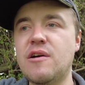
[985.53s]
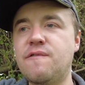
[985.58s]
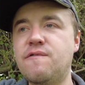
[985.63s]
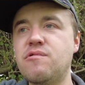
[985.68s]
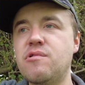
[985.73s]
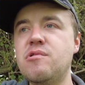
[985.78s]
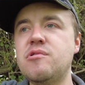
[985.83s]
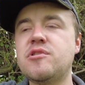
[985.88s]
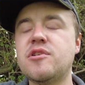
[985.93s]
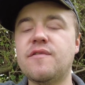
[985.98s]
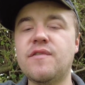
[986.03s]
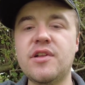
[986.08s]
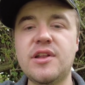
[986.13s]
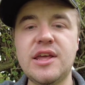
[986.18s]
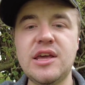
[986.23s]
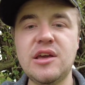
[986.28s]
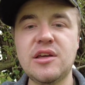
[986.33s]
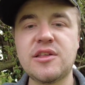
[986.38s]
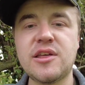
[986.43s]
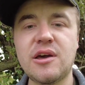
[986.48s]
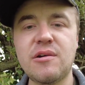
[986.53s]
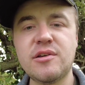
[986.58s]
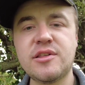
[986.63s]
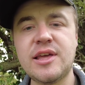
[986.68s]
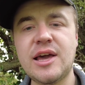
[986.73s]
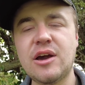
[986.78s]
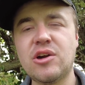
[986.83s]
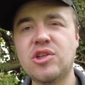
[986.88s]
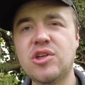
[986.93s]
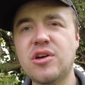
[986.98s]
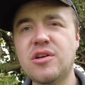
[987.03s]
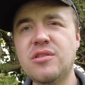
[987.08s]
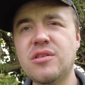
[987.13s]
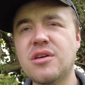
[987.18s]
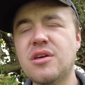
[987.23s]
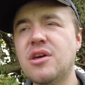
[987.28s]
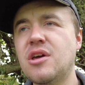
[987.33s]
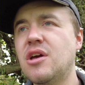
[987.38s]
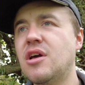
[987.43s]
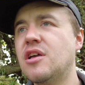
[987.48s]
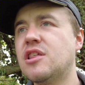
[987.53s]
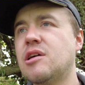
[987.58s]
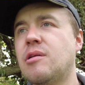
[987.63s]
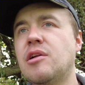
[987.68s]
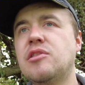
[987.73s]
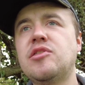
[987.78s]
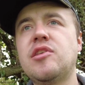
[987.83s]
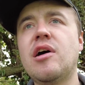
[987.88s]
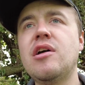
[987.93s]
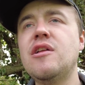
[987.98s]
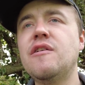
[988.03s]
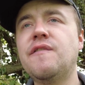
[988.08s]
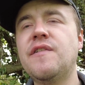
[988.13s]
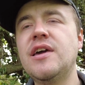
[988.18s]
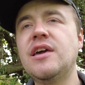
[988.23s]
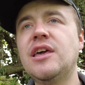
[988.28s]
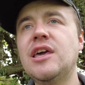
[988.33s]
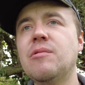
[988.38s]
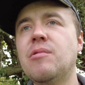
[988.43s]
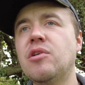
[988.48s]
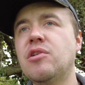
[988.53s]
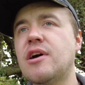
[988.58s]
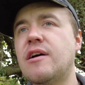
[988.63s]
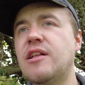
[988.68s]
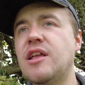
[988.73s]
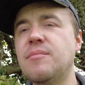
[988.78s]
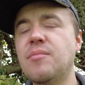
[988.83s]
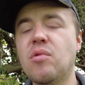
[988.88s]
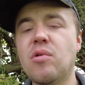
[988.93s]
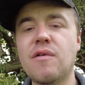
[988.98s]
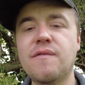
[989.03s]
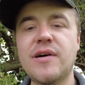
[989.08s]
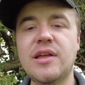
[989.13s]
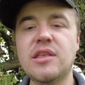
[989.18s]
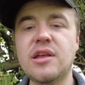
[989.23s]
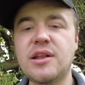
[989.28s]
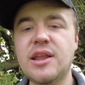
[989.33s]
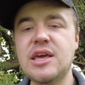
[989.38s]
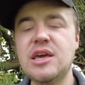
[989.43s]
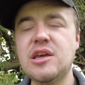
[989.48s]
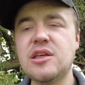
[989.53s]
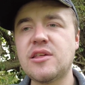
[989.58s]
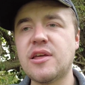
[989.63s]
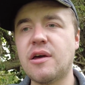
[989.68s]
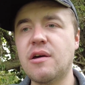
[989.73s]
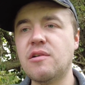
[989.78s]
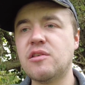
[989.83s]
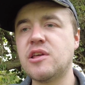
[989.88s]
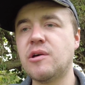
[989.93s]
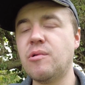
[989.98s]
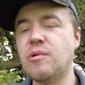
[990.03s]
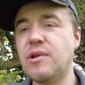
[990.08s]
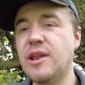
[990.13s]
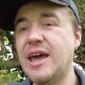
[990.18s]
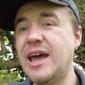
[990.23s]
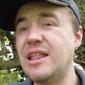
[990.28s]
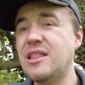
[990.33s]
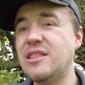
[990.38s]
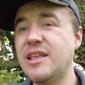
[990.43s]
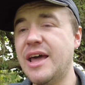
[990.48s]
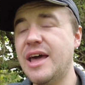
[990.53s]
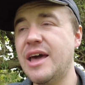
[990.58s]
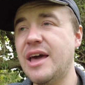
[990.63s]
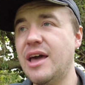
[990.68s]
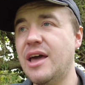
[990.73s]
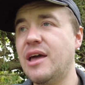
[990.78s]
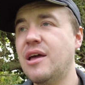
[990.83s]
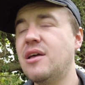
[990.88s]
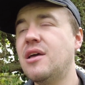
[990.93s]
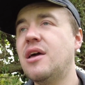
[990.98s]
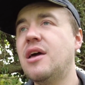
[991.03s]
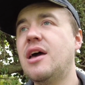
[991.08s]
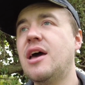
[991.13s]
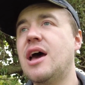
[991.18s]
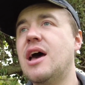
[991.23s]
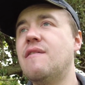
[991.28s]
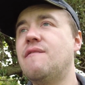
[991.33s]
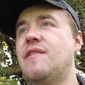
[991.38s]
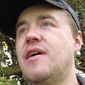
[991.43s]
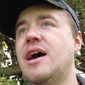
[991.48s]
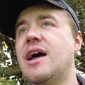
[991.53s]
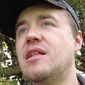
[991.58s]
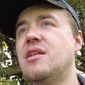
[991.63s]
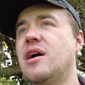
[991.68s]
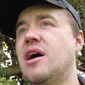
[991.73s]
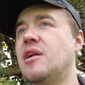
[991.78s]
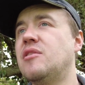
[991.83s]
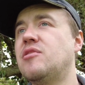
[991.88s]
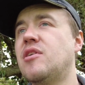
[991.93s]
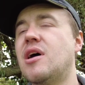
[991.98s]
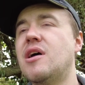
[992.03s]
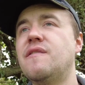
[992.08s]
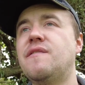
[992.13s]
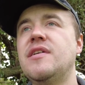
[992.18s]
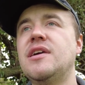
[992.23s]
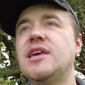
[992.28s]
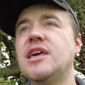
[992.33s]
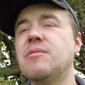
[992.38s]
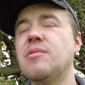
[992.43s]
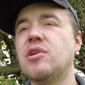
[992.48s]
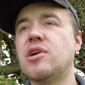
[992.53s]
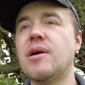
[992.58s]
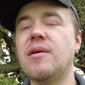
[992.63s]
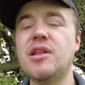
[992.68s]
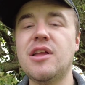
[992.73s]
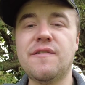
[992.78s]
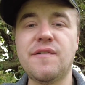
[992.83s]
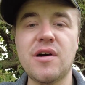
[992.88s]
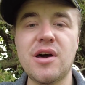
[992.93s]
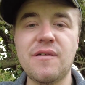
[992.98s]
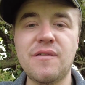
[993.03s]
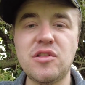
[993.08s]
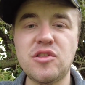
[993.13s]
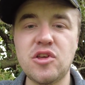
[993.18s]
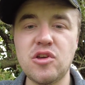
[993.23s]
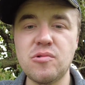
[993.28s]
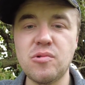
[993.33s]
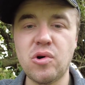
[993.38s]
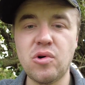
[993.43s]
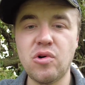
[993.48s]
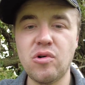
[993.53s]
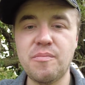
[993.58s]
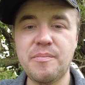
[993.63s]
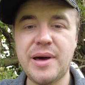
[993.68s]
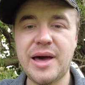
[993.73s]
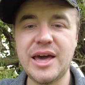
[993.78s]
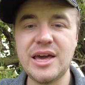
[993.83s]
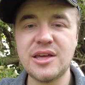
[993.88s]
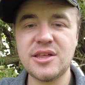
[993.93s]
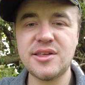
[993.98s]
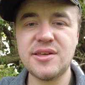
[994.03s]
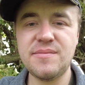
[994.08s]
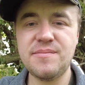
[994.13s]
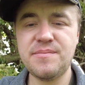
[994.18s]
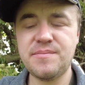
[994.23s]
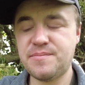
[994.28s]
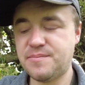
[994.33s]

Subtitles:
through to the Halesowen section. So I don't think it will go any more than the Halesowen, so it will end there, and then I don't think it will go any further to Horn Basin.